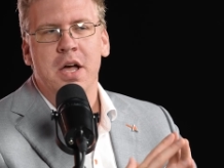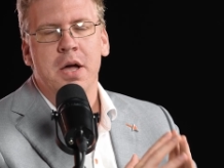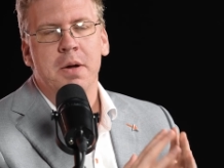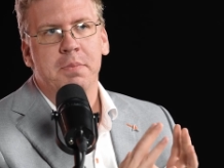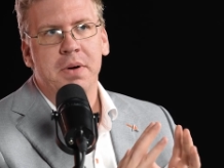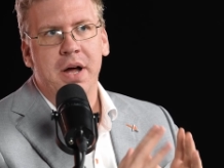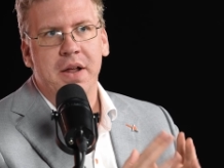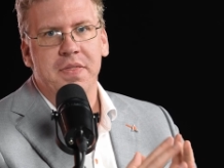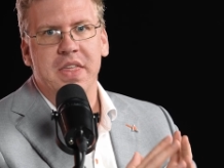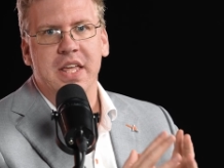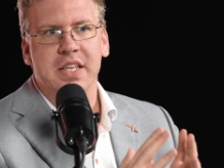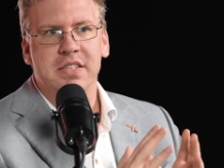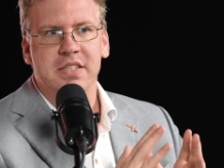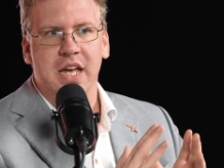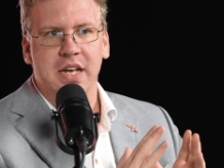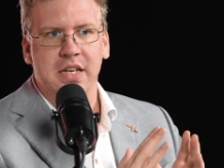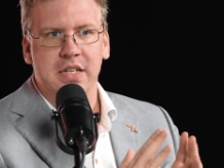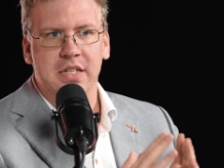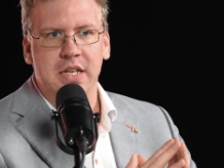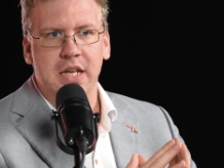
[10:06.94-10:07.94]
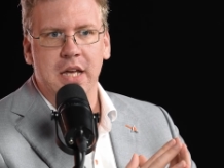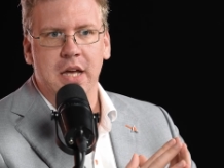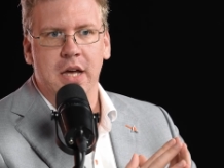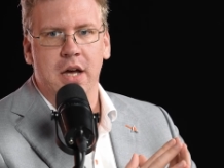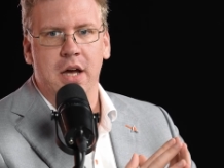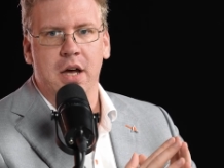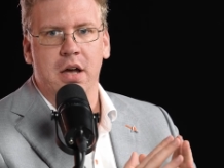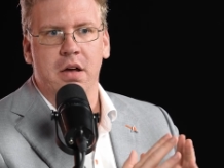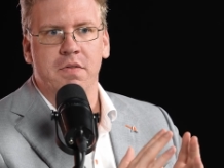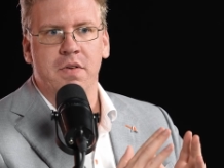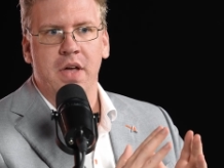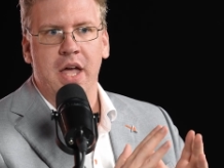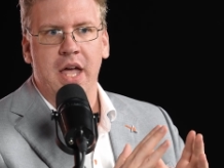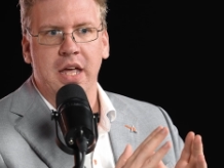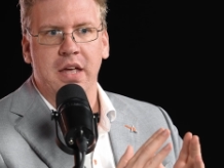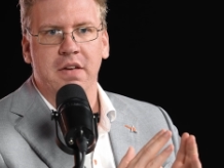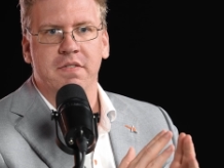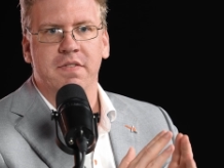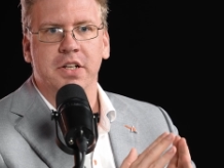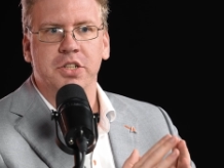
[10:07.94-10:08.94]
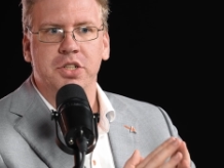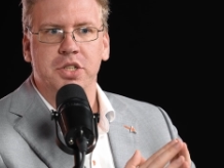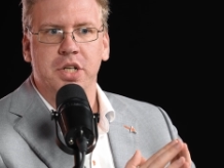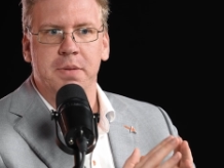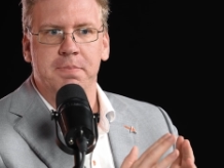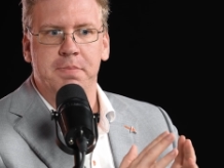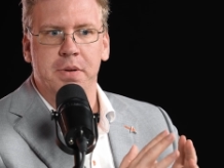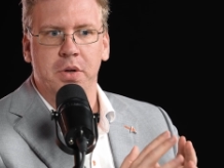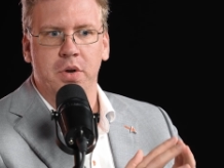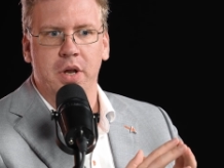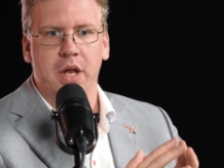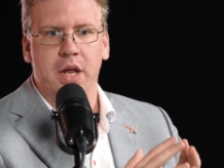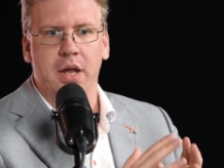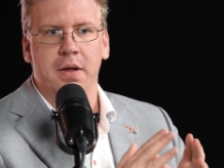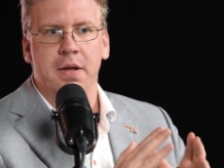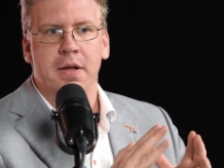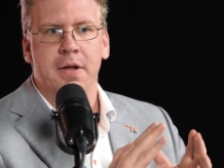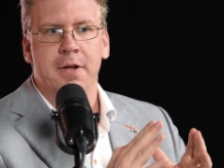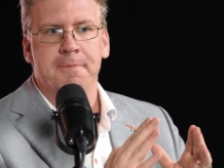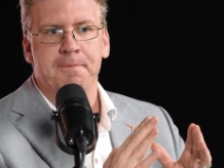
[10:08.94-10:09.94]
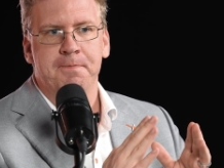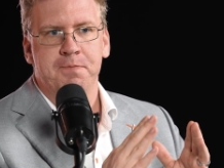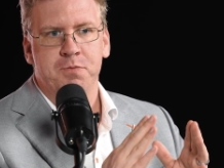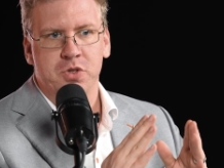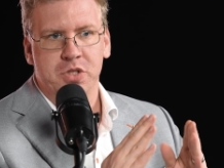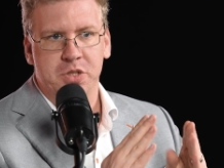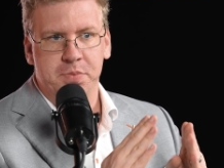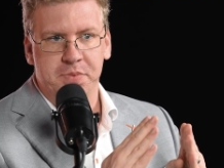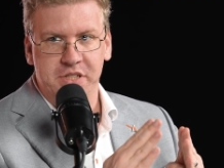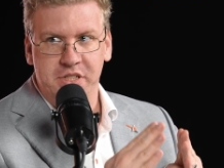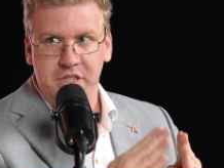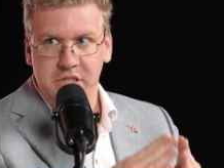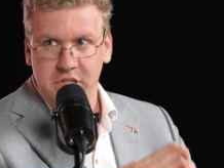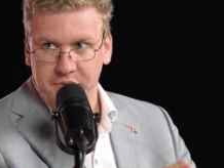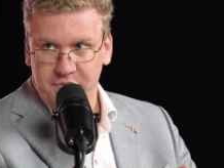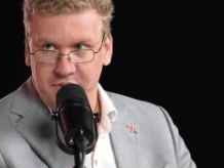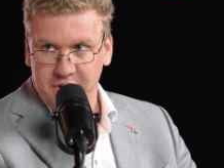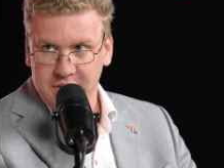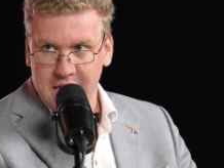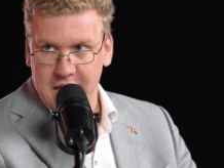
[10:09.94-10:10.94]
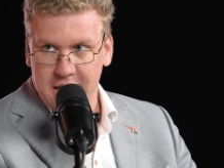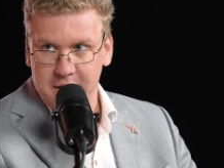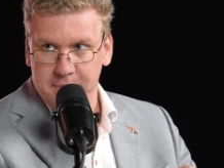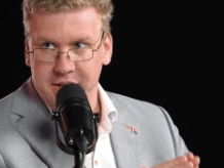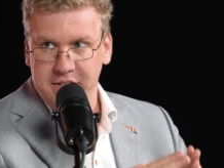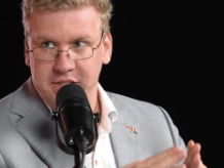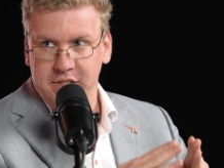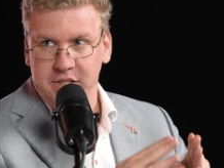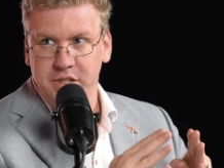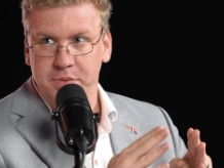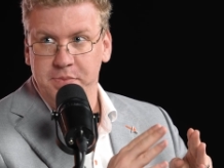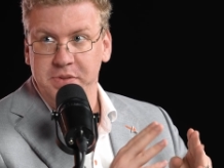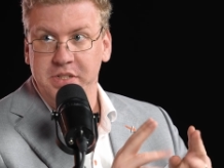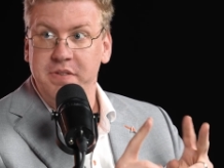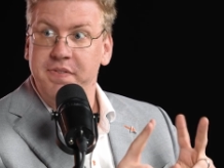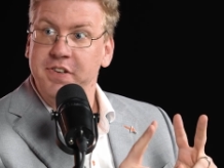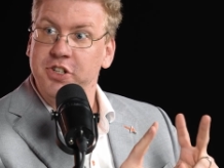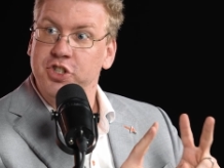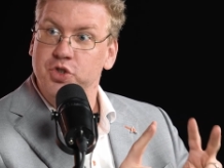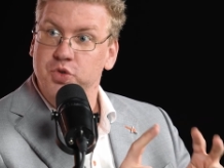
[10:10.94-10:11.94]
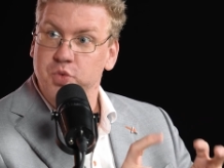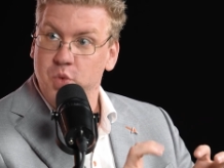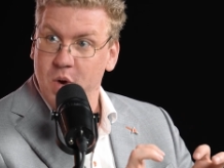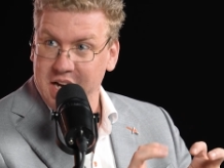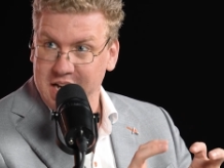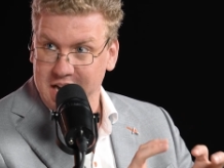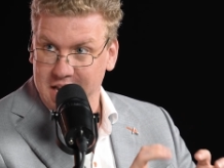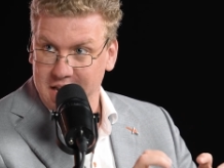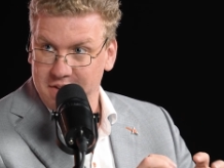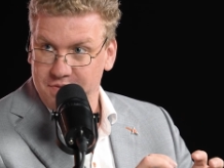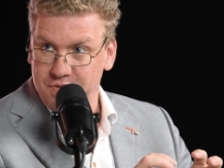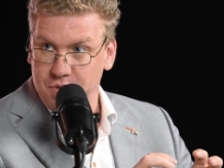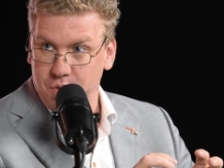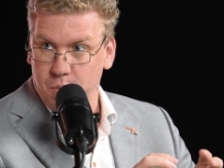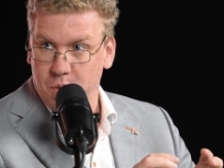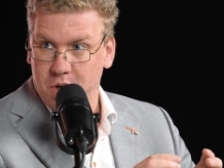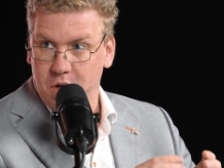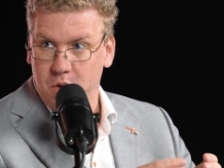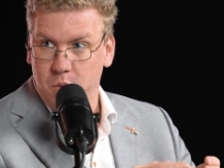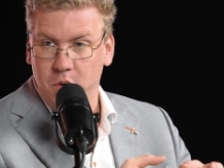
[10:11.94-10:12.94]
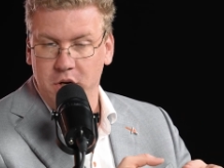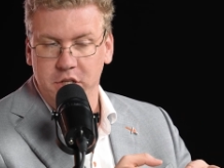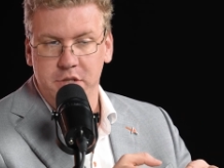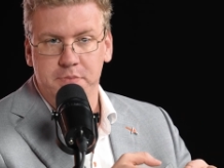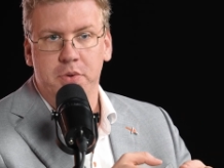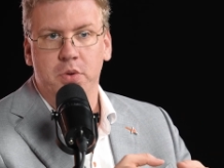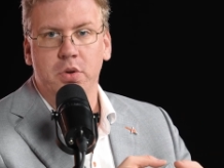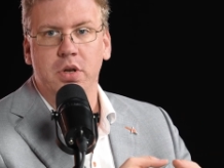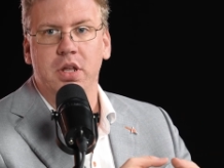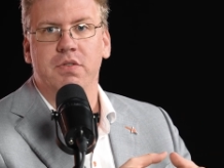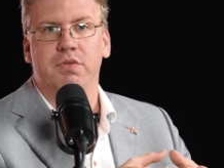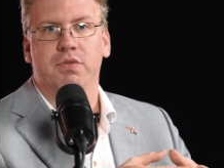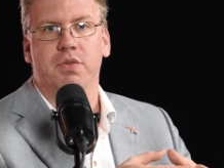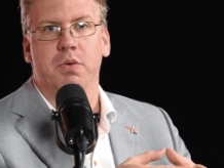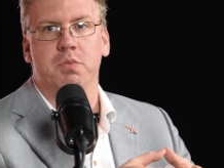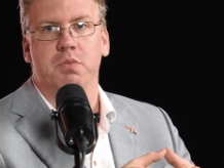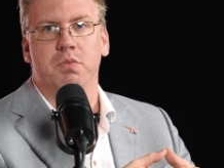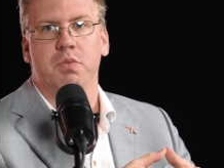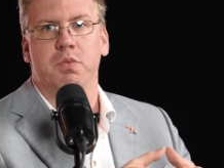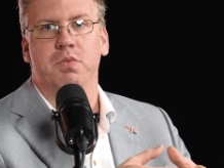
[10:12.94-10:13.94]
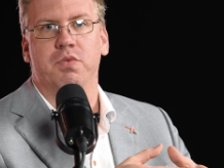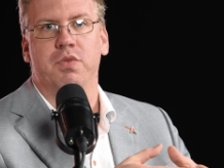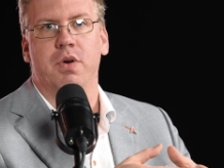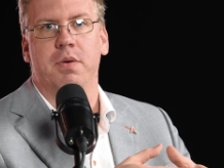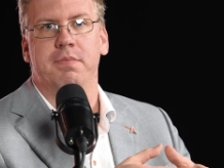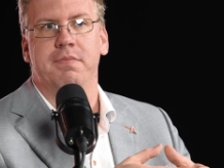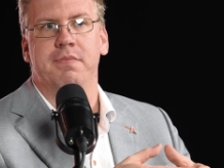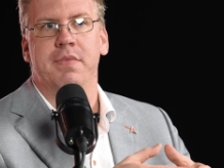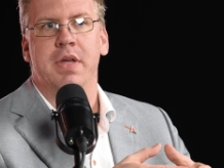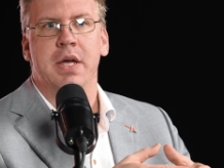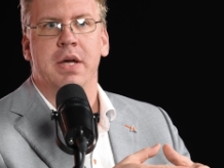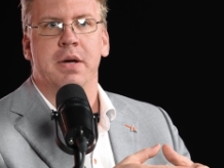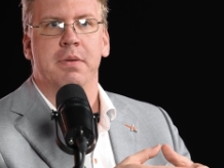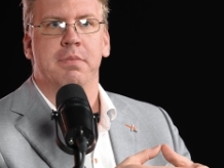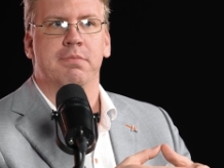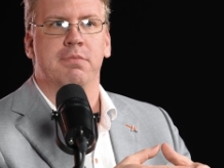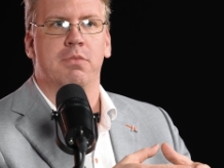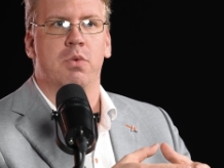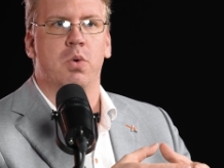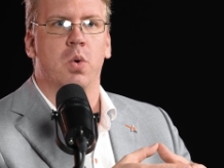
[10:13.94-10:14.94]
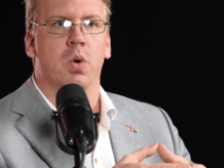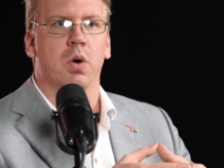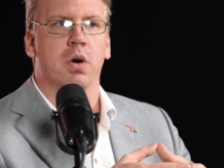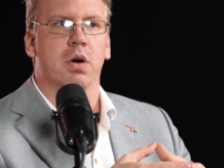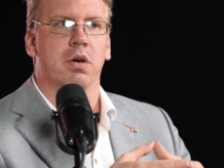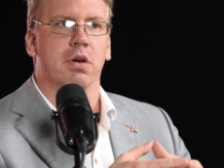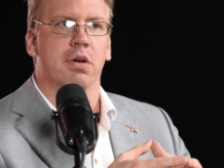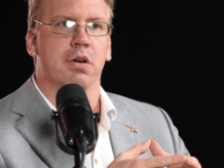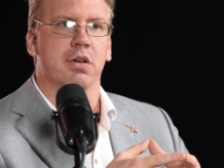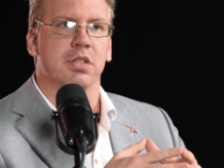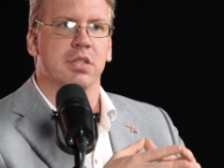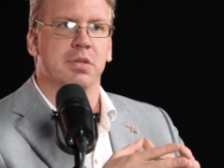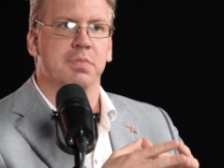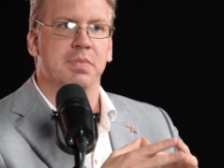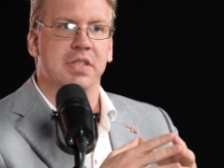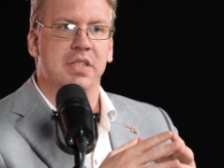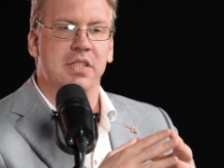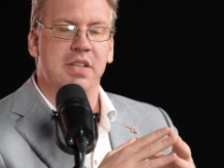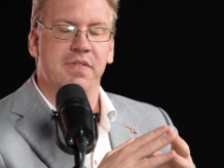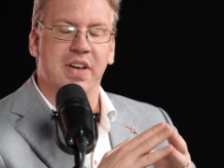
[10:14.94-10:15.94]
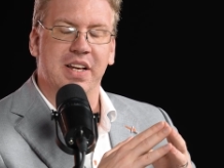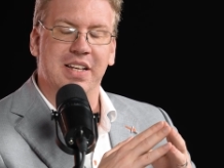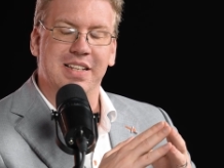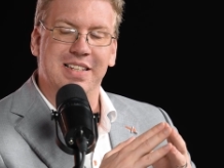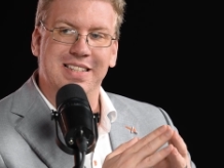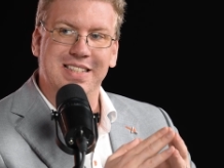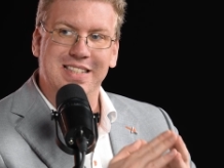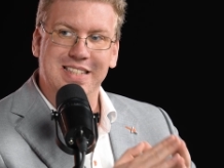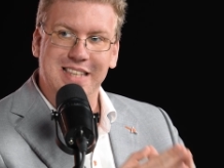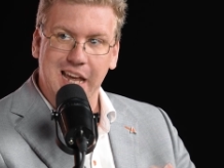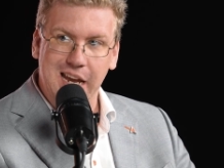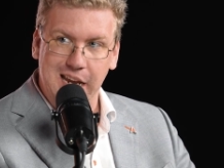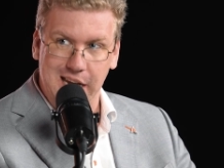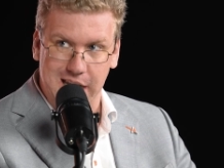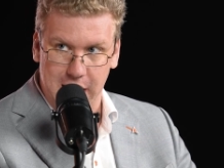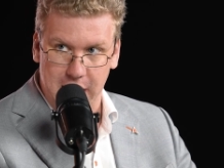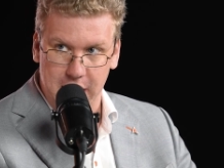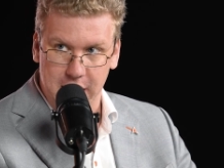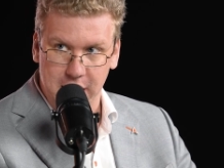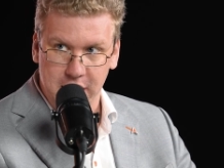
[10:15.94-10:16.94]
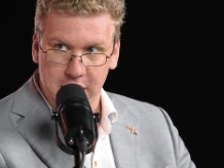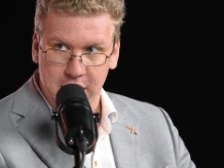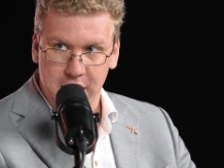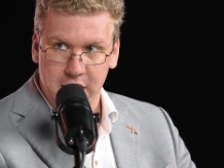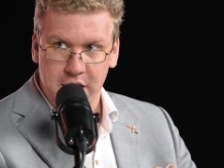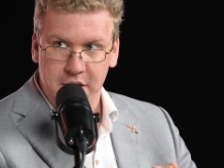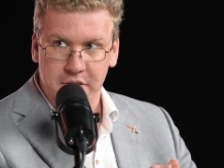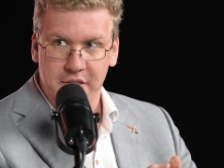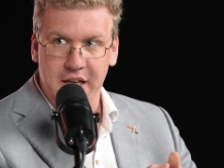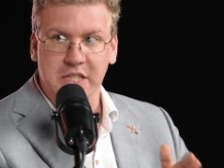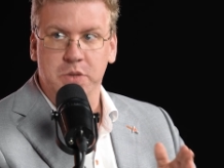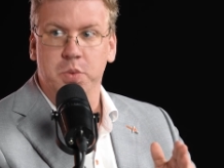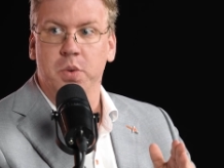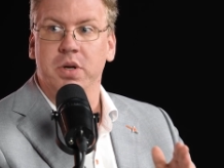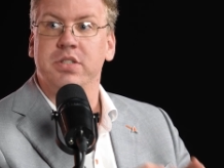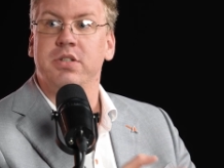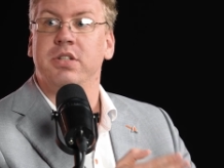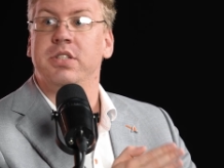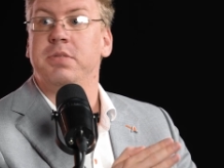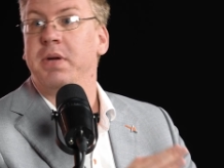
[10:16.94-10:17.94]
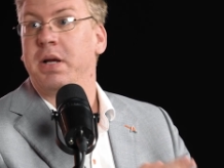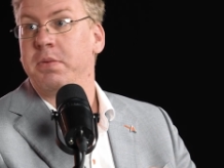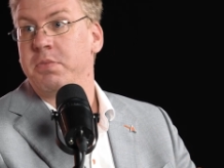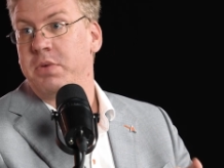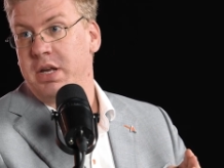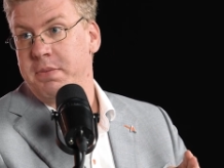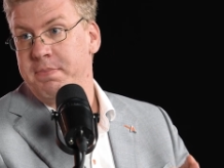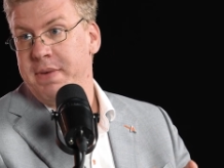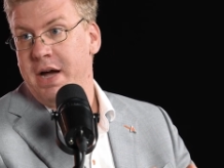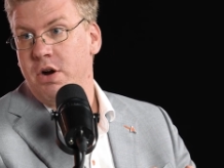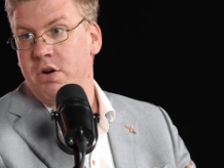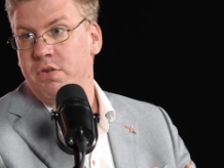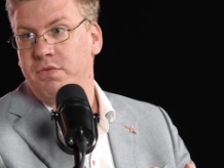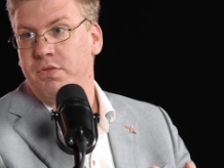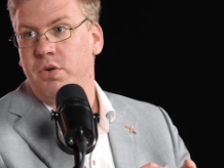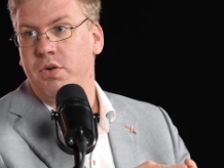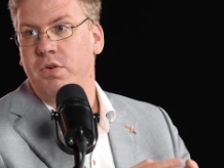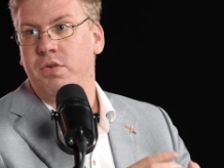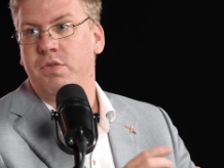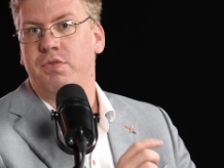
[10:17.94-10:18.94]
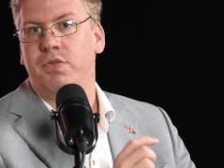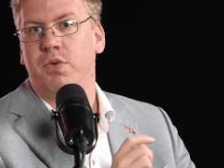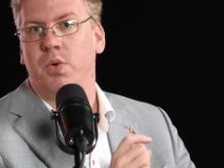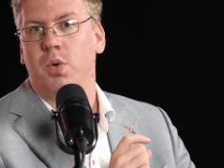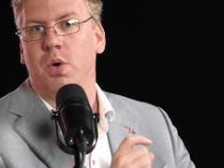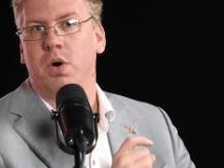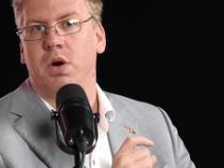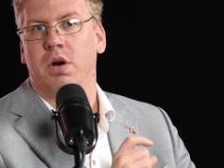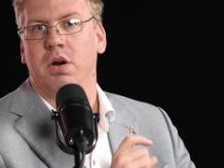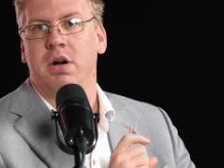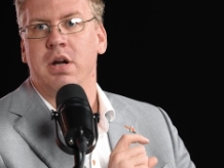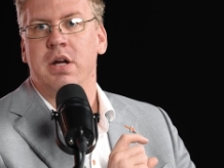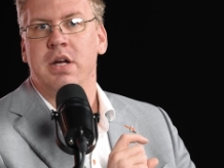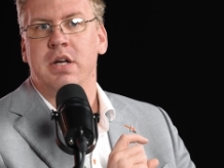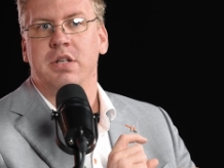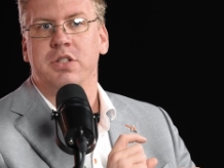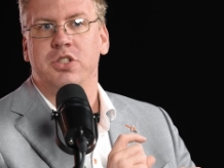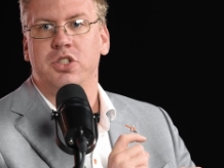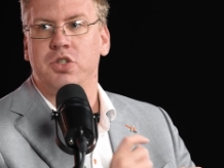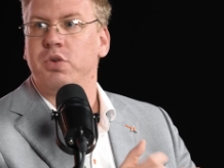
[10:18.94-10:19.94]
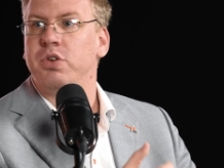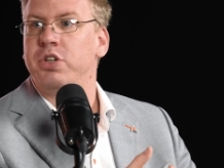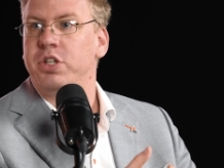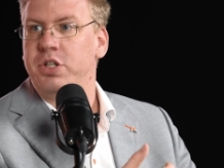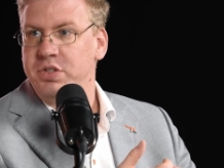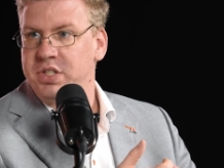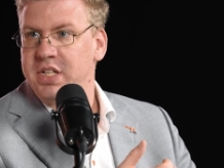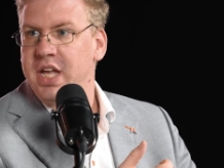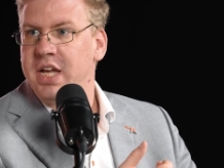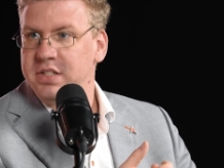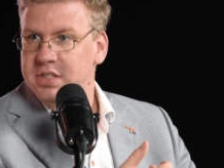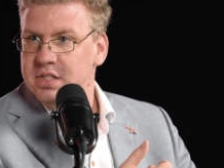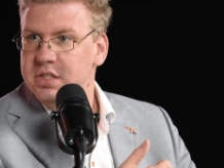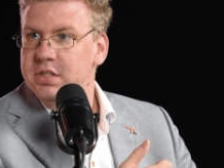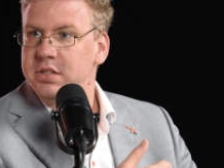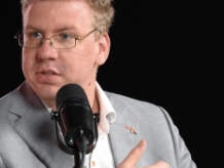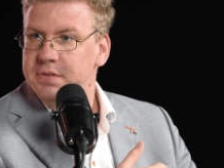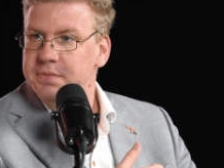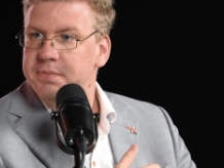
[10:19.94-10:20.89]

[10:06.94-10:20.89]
But this idea of, hey, eventually building specific databases, specific training, if you will, where it's pulling from more specific data, that's where it starts to become really powerful for certain use cases.